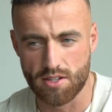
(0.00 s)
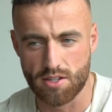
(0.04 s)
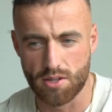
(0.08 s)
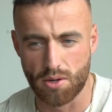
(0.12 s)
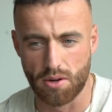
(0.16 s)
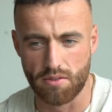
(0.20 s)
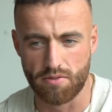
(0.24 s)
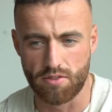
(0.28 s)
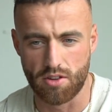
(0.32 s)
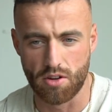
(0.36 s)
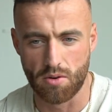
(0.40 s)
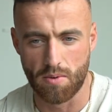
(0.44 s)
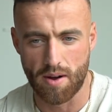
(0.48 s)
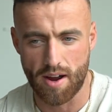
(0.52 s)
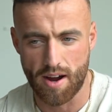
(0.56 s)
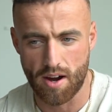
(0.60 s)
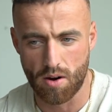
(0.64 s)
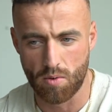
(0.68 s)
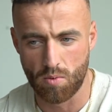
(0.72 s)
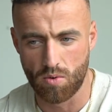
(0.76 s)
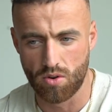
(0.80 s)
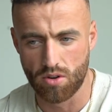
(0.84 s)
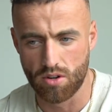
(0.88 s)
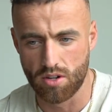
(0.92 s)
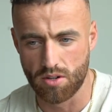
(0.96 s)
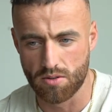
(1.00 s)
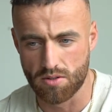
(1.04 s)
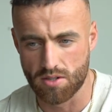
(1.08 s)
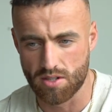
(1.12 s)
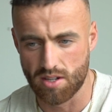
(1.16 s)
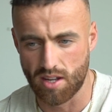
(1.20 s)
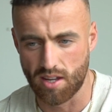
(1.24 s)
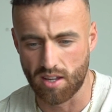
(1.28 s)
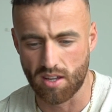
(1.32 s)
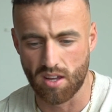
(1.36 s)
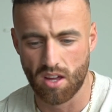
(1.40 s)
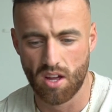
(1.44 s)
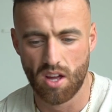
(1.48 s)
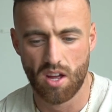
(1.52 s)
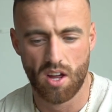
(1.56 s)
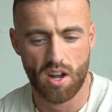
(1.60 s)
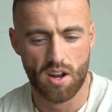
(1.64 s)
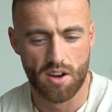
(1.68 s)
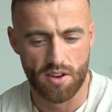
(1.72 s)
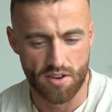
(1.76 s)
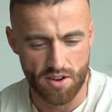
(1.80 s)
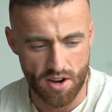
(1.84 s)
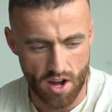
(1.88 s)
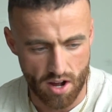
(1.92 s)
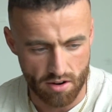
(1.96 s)
So if you are one who's like
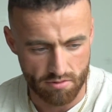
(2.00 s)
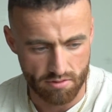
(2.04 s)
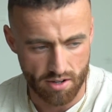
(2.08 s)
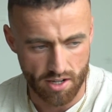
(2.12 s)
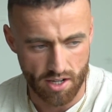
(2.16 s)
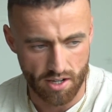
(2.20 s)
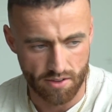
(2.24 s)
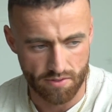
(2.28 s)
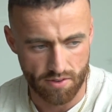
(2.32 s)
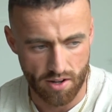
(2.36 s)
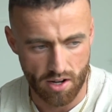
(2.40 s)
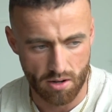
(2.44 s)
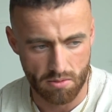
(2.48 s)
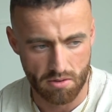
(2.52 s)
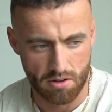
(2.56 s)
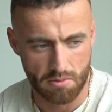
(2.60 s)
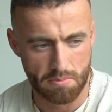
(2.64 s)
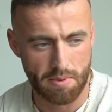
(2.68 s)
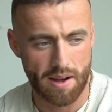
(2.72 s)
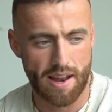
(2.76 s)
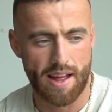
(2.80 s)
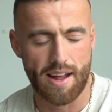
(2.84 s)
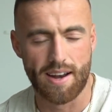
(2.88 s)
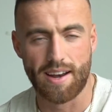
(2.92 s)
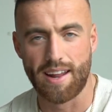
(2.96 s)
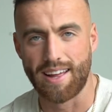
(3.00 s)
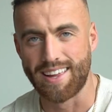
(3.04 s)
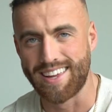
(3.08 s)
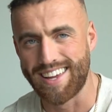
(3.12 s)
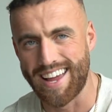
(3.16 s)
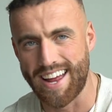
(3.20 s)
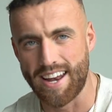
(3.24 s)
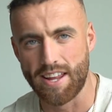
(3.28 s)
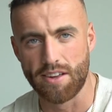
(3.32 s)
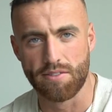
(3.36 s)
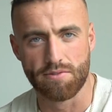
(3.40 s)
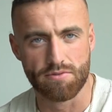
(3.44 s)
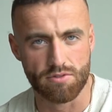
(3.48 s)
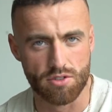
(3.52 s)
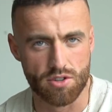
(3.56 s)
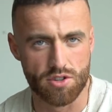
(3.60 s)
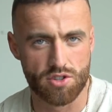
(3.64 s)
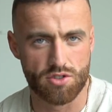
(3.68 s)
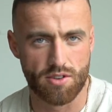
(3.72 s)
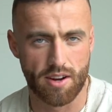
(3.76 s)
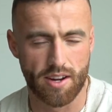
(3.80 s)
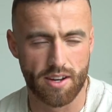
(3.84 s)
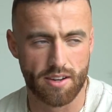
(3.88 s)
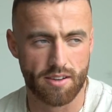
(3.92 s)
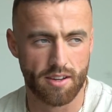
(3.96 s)
not really following a plan and getting
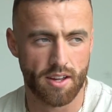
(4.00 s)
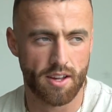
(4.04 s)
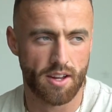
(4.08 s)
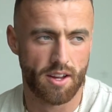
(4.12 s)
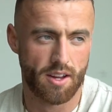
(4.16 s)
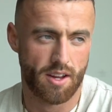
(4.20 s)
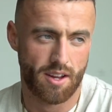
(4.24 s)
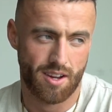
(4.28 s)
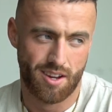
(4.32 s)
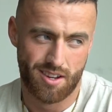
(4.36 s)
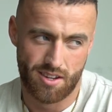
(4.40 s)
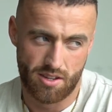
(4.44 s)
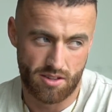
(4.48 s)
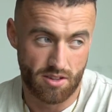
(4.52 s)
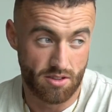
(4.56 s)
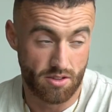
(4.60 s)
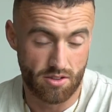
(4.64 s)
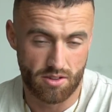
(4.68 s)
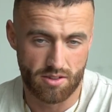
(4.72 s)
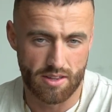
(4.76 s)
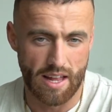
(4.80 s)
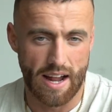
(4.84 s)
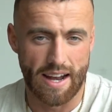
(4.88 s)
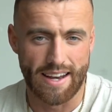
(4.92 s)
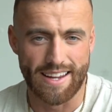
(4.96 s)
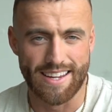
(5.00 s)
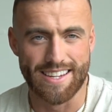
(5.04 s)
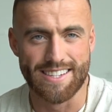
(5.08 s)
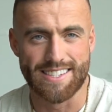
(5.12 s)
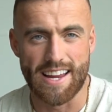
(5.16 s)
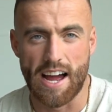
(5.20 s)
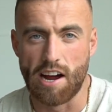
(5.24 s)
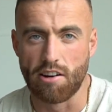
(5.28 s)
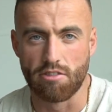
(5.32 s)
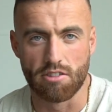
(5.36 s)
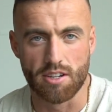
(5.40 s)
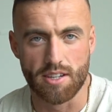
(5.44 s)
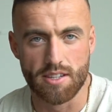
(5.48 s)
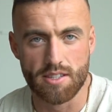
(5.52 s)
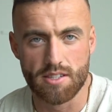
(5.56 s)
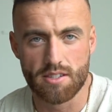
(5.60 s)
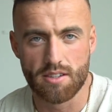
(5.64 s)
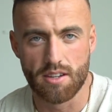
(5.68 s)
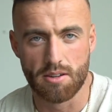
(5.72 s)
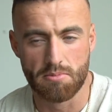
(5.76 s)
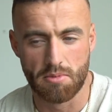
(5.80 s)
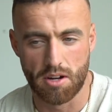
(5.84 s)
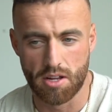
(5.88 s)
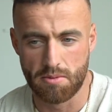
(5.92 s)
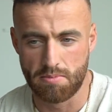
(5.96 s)
frustrated, that is arrogance
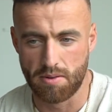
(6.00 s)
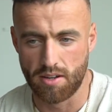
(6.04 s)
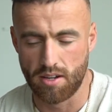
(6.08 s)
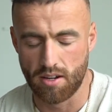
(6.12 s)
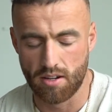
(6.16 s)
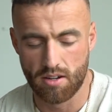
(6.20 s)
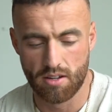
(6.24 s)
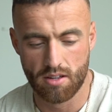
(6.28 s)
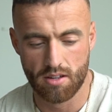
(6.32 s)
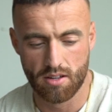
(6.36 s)
in my opinion.